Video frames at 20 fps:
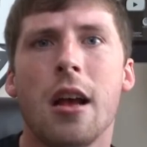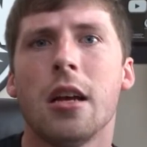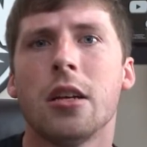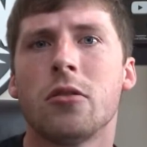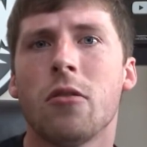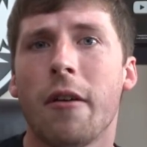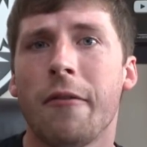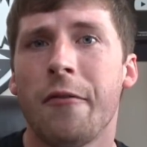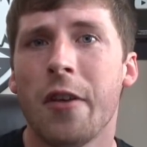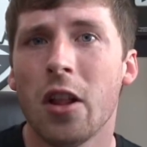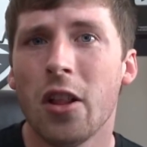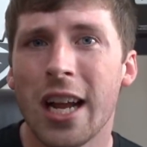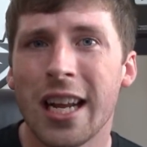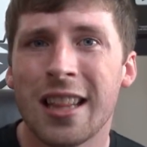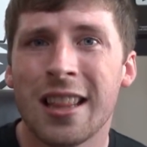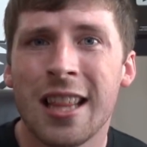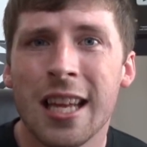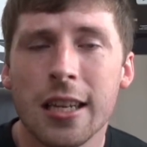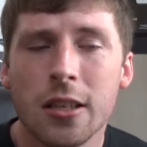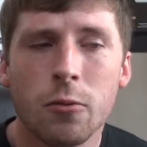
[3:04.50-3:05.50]
So I felt
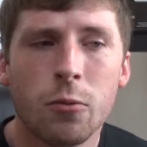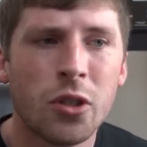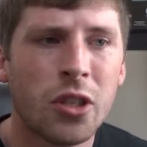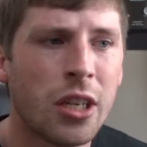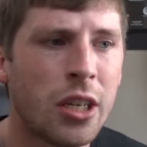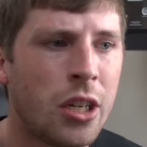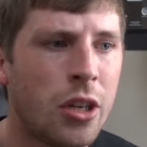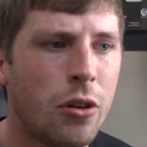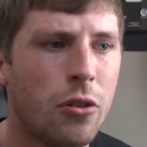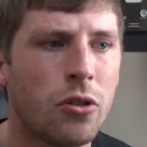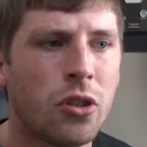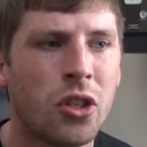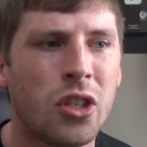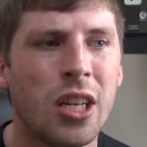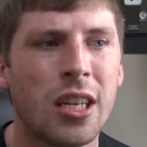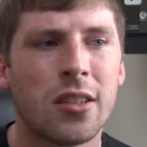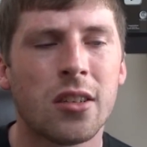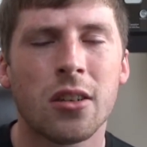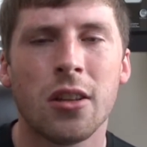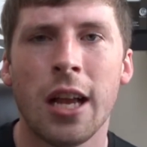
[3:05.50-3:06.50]
like this was a huge
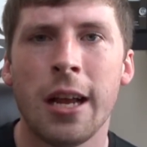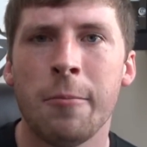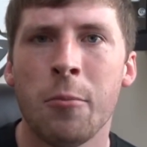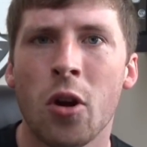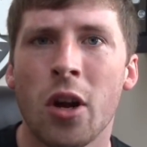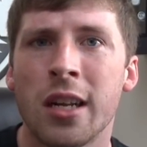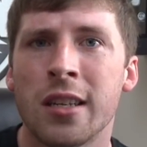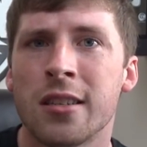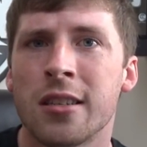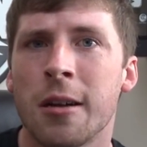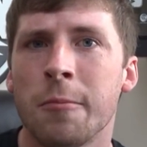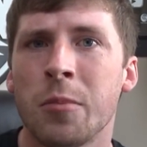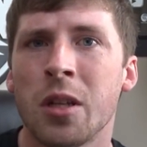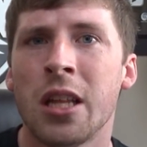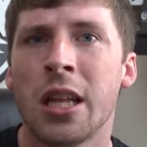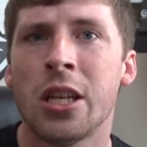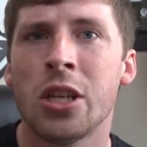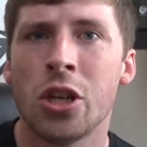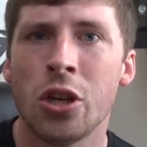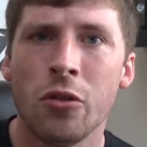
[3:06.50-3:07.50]
disclaimer and
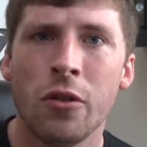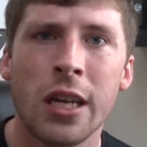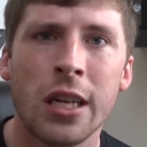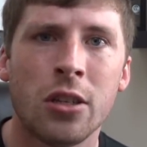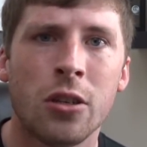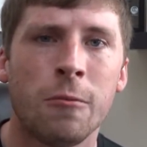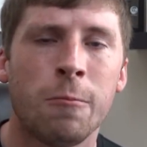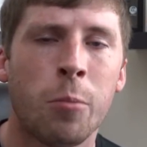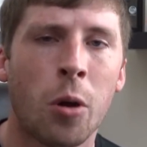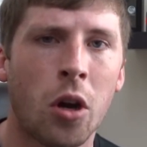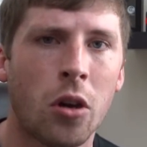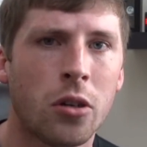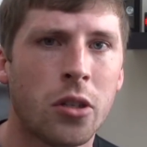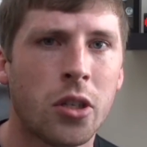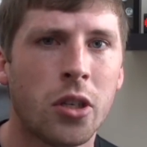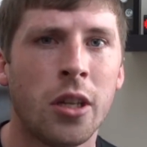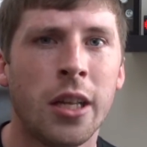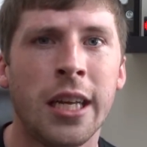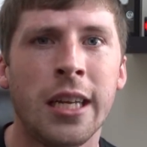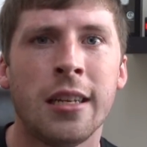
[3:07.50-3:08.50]
something that you need to
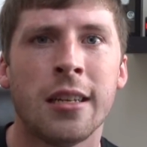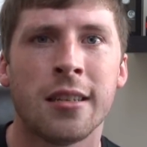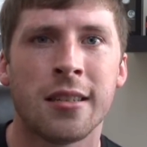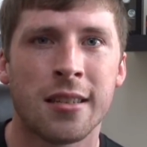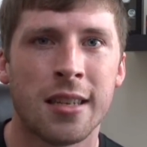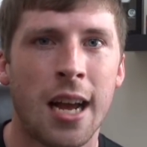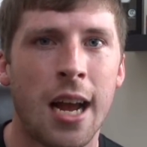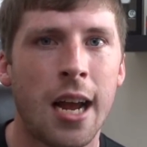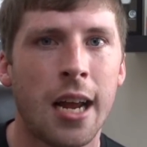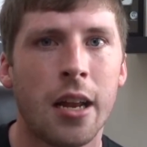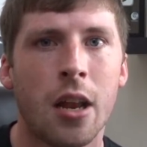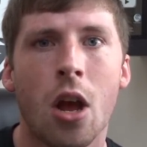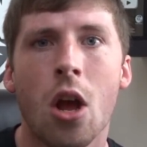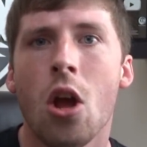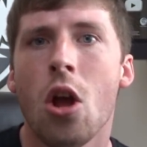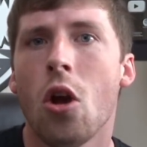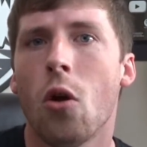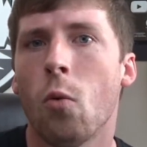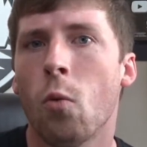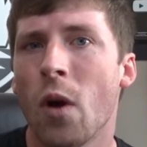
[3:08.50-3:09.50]
personally decide
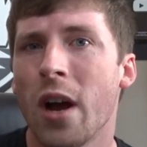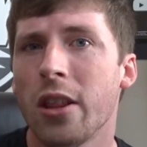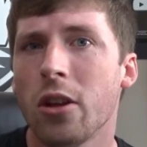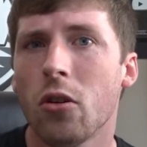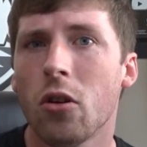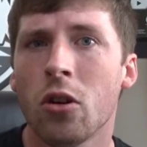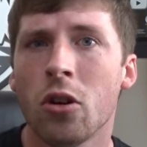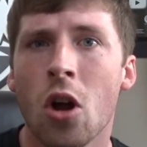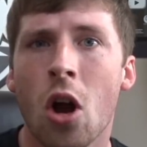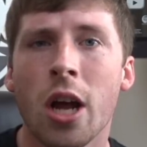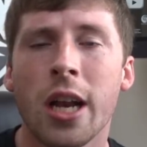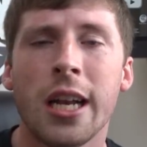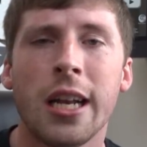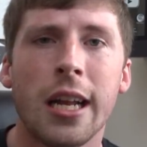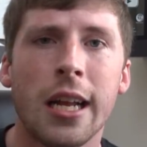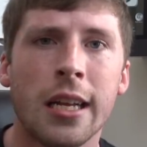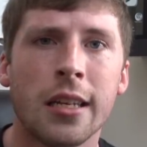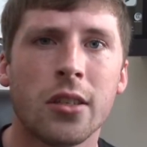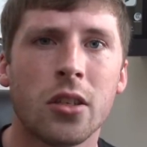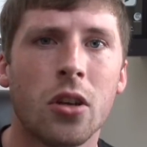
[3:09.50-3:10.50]
whether or not
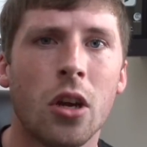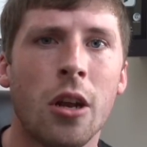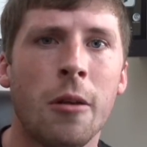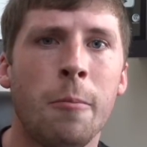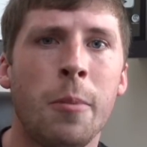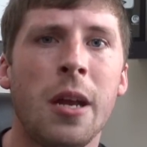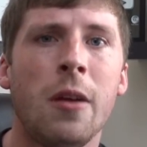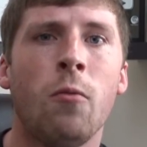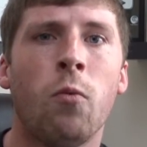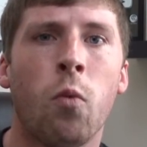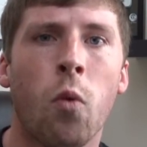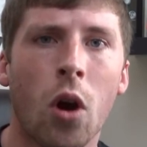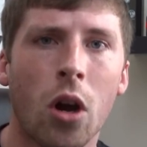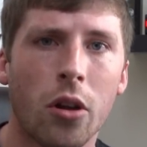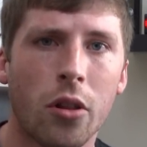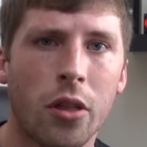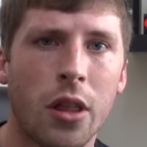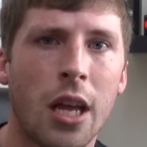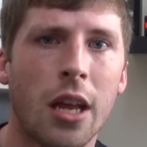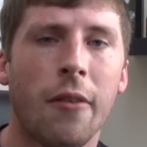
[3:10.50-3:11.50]
it is going to be
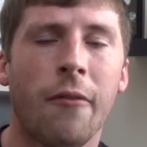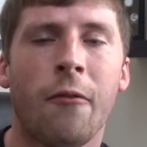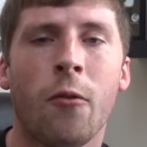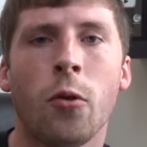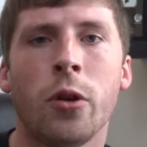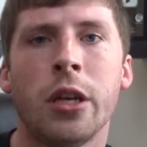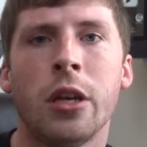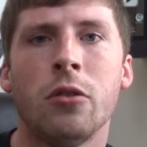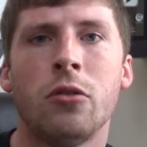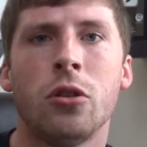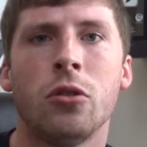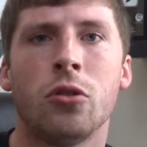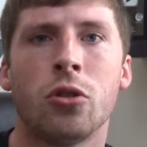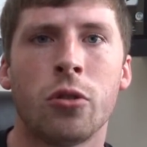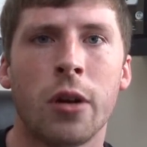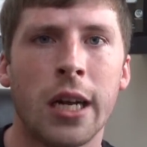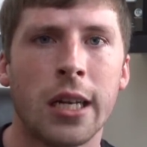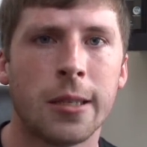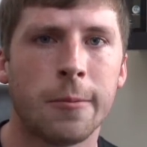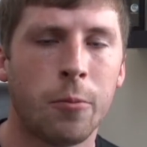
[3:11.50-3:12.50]
worth it for you to
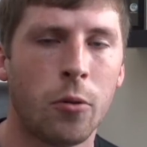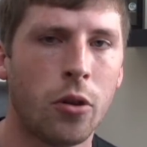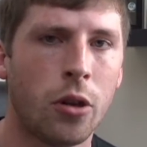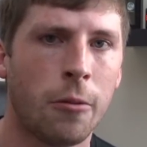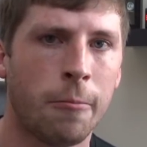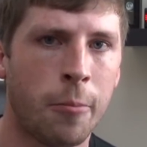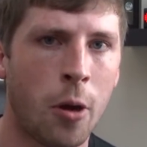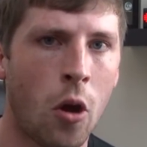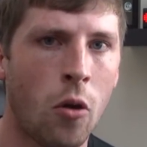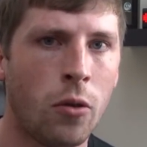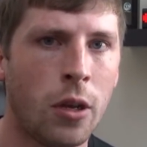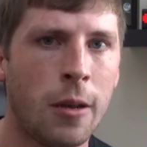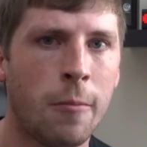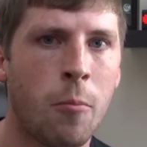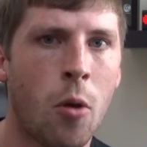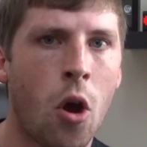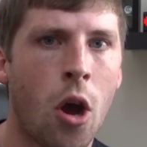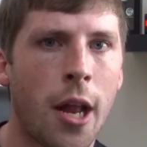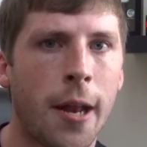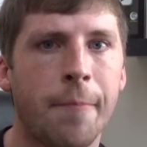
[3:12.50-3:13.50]
transfer your
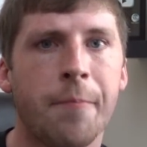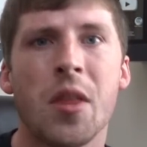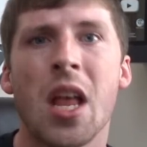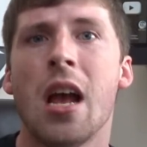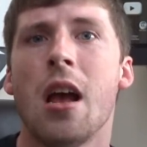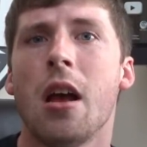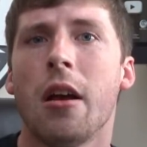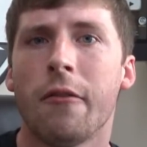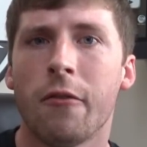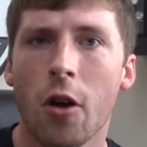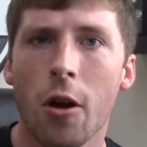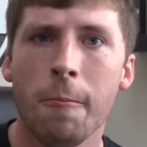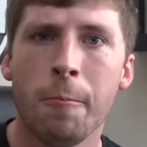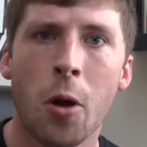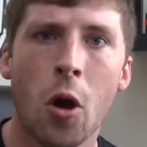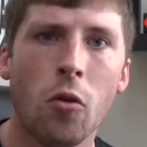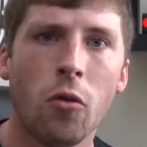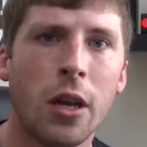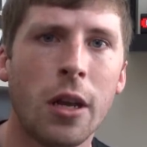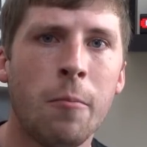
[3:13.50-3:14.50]
Pokemon from
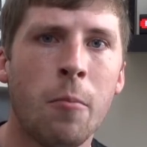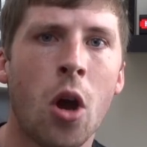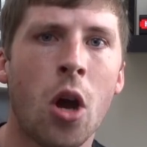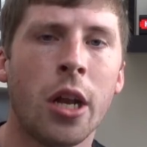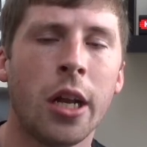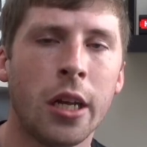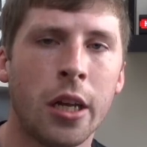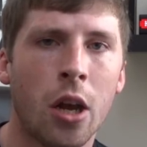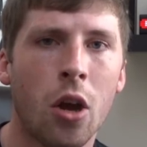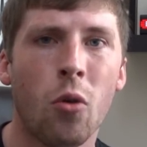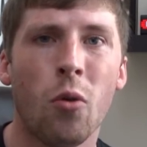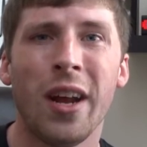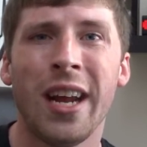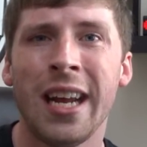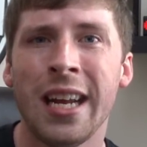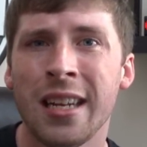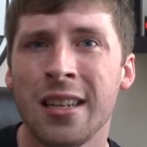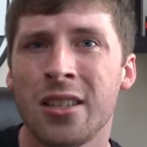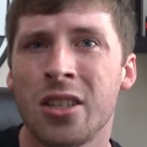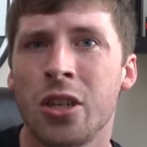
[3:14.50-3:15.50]
Pokemon Go
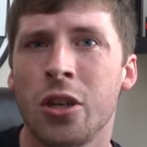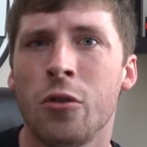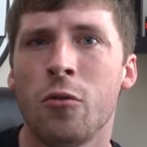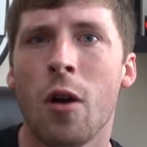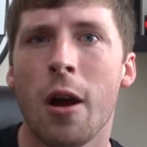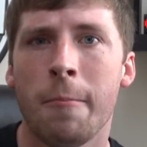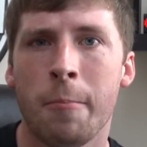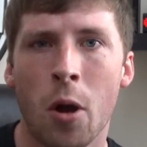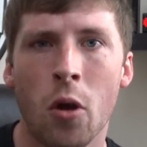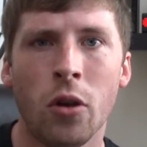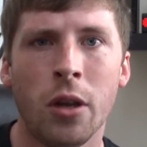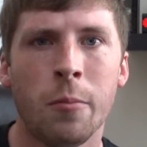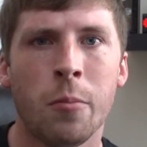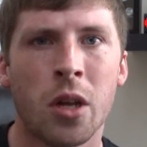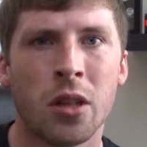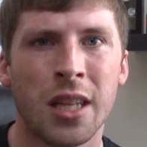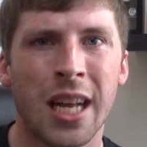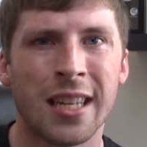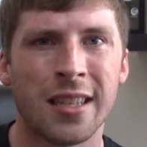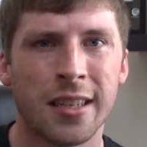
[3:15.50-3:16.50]
into
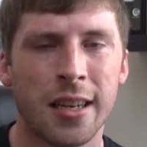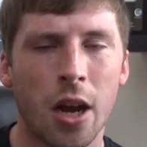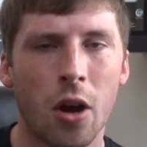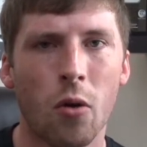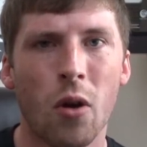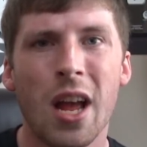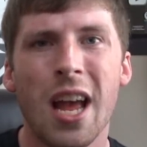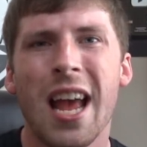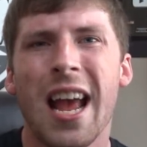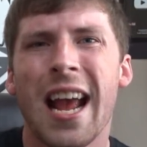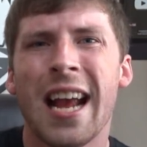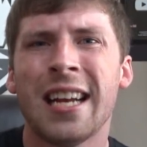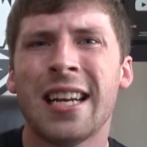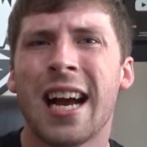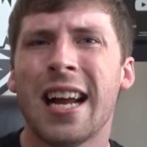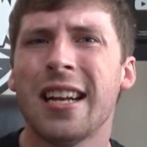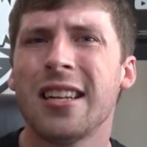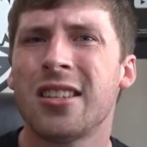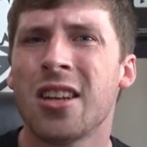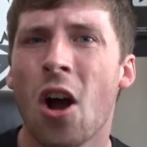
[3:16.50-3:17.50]
Pokemon Let's Go, and
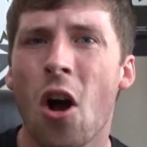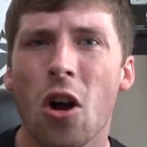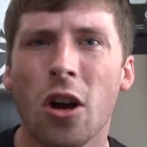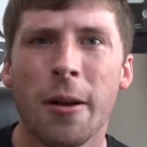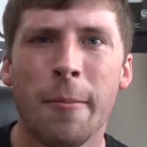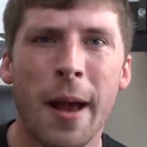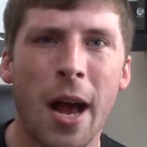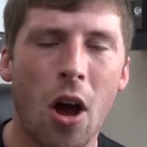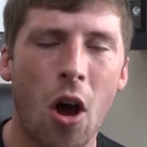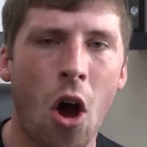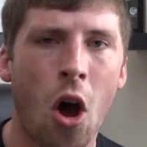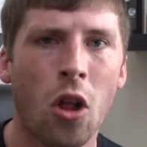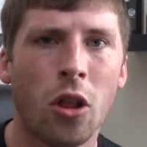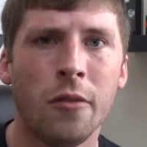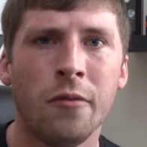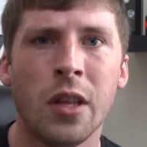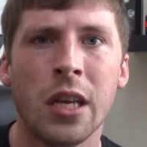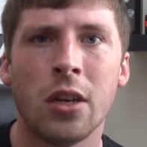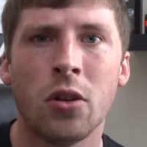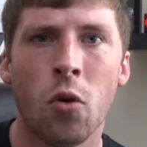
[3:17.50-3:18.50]
kind of talk about
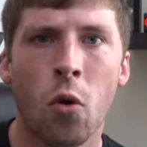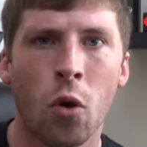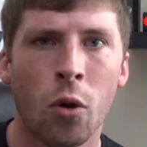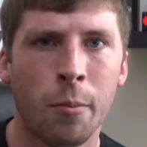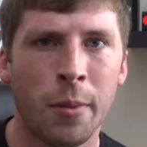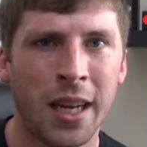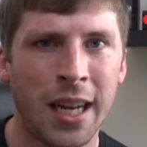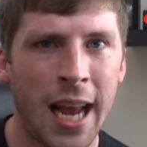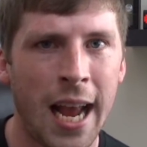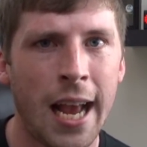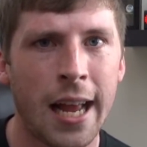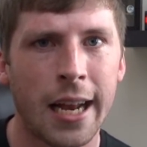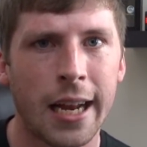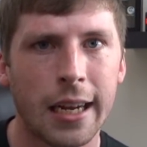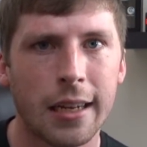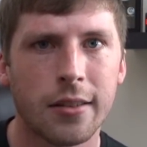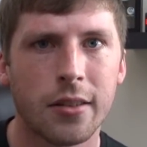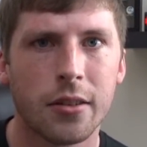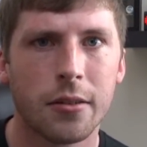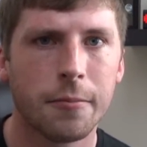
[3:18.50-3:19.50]
all of the core
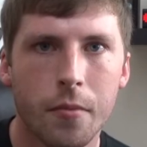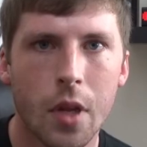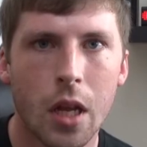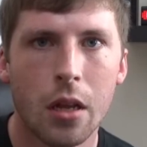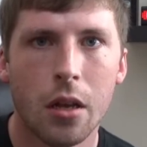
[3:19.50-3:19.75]
mechanics.